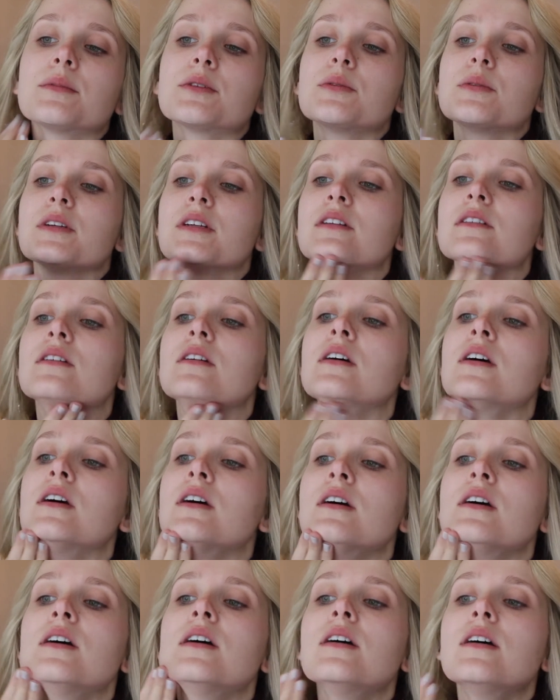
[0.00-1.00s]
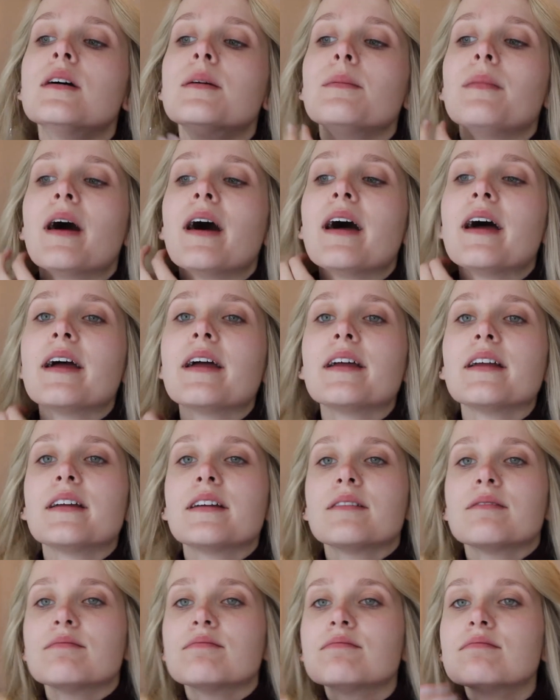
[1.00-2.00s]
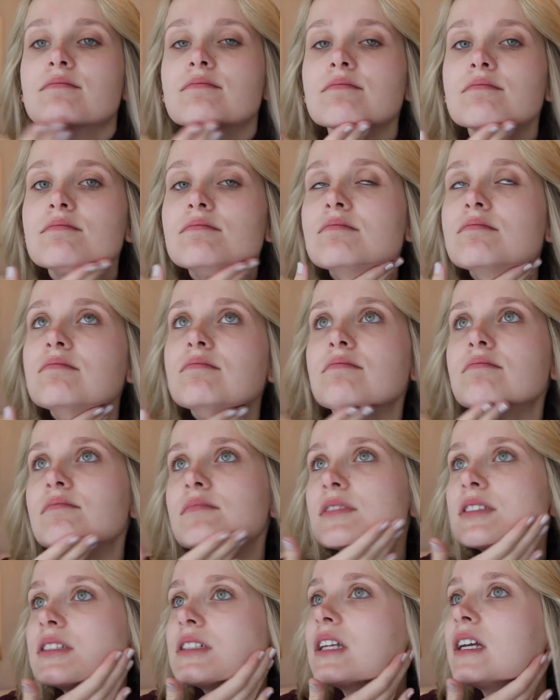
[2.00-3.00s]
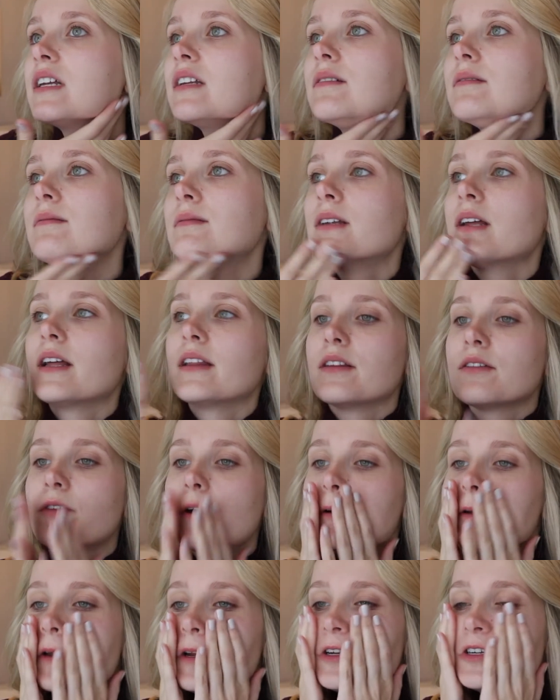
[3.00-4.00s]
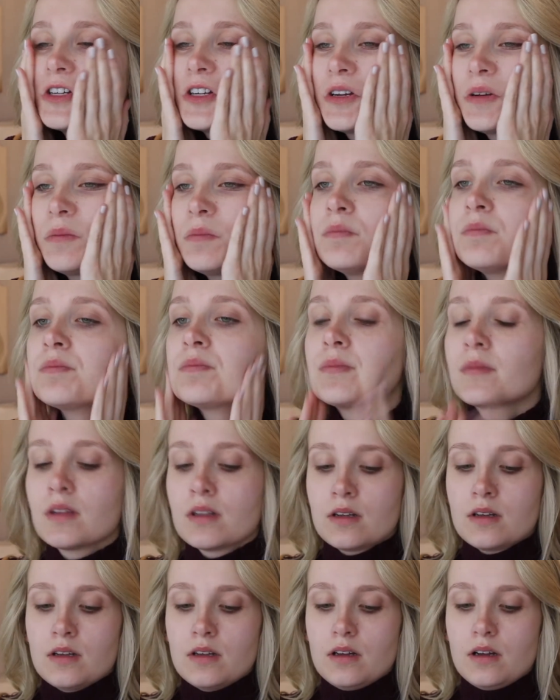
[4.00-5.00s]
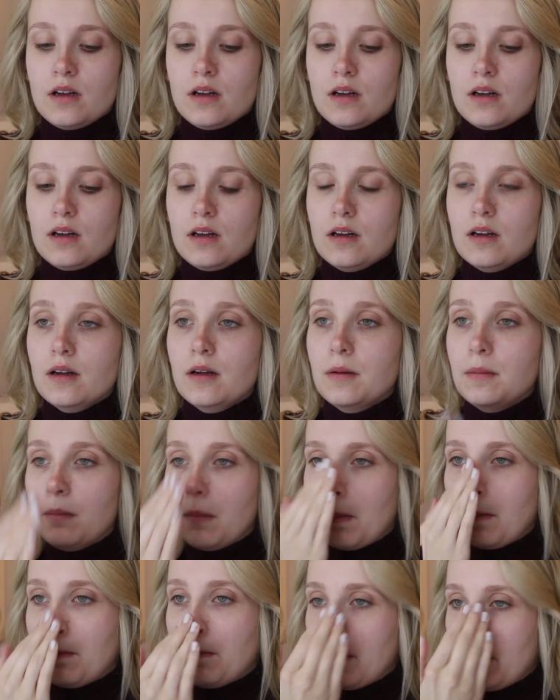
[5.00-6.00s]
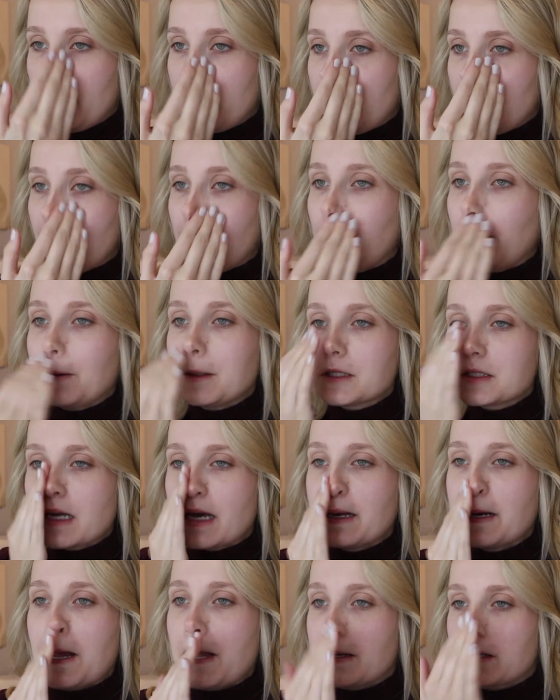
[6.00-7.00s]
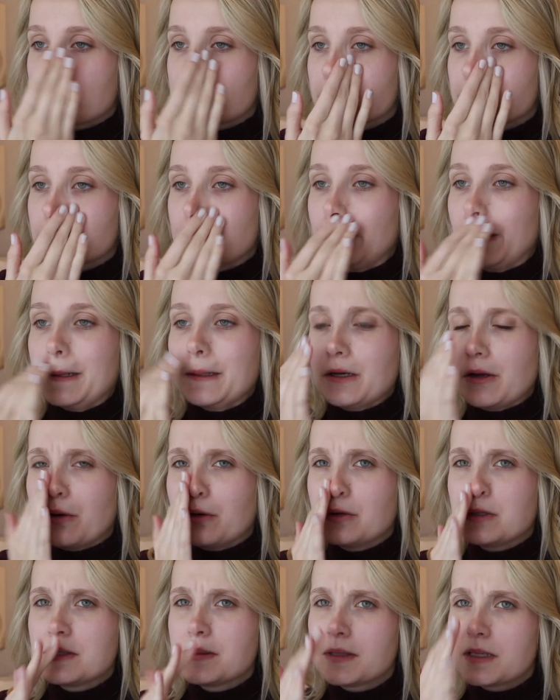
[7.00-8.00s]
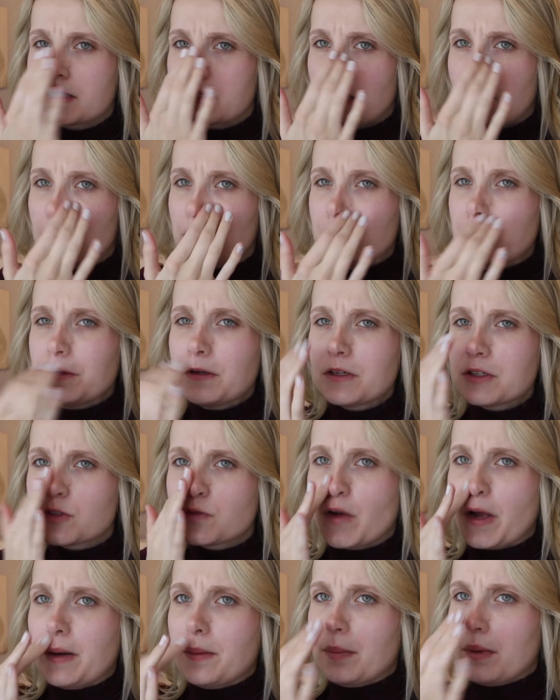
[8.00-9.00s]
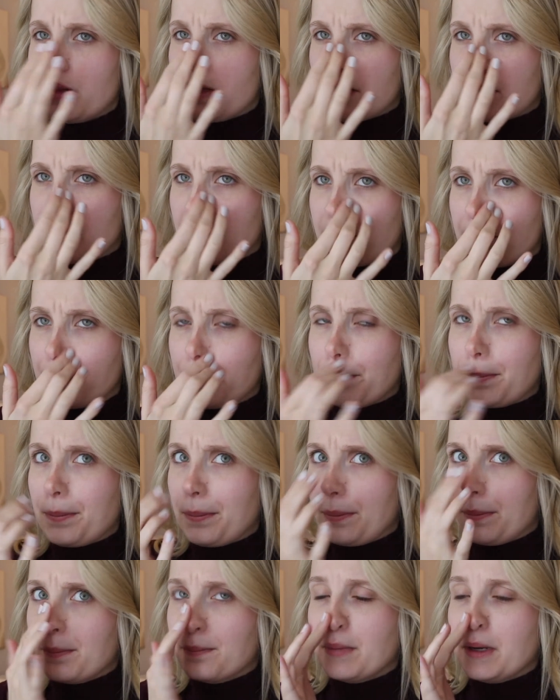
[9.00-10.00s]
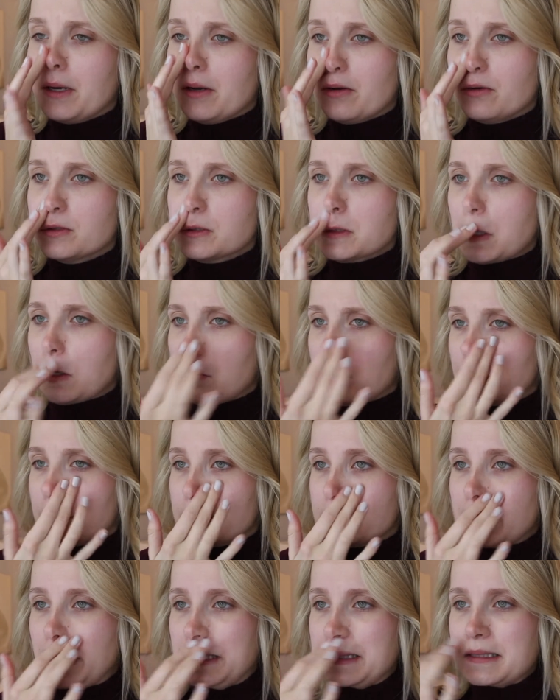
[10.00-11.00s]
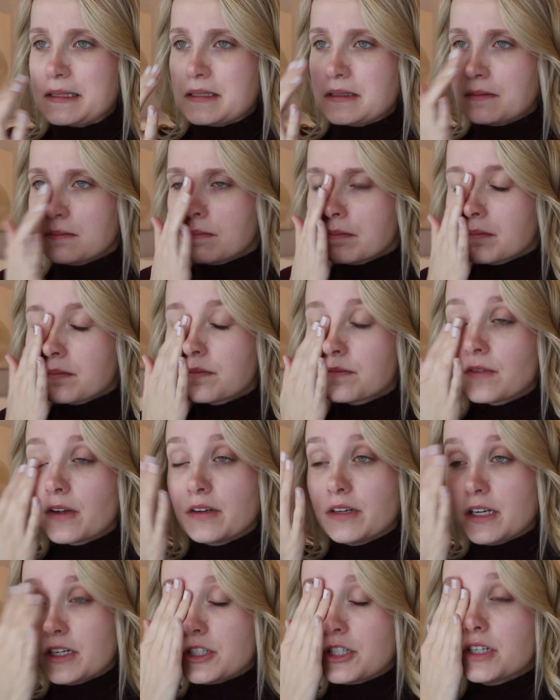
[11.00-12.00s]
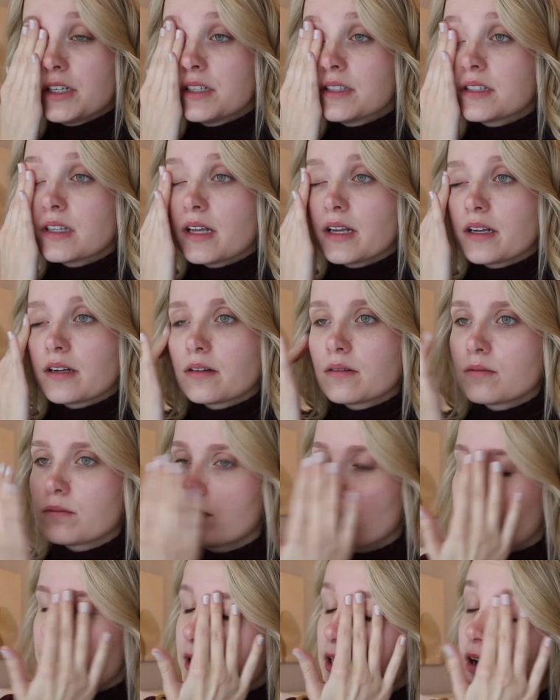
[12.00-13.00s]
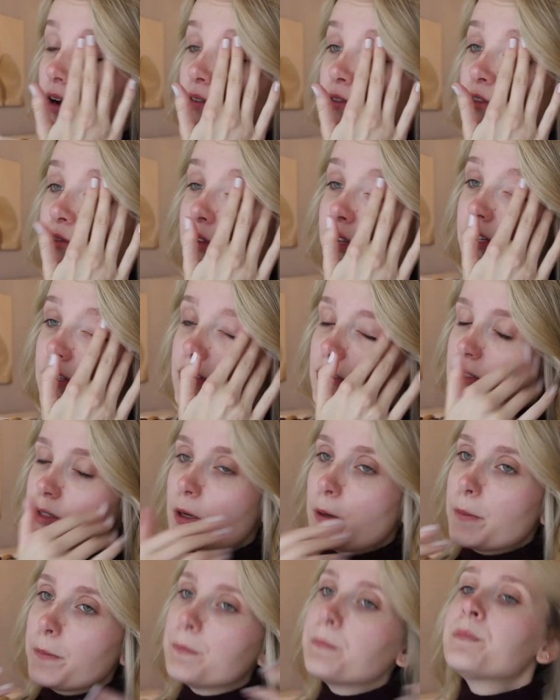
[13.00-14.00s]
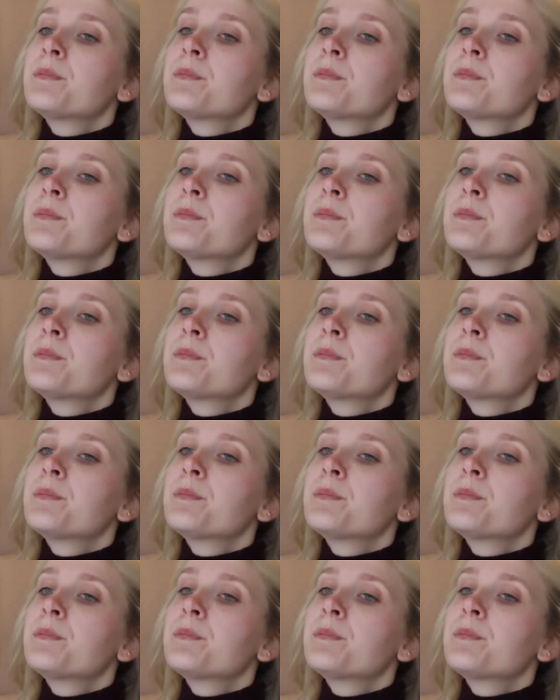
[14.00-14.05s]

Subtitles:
between my skin and the foundation. And I always add extra to my nose because I don't know if you guys find, but like my nose always gets foundation is like rubbing off of it. So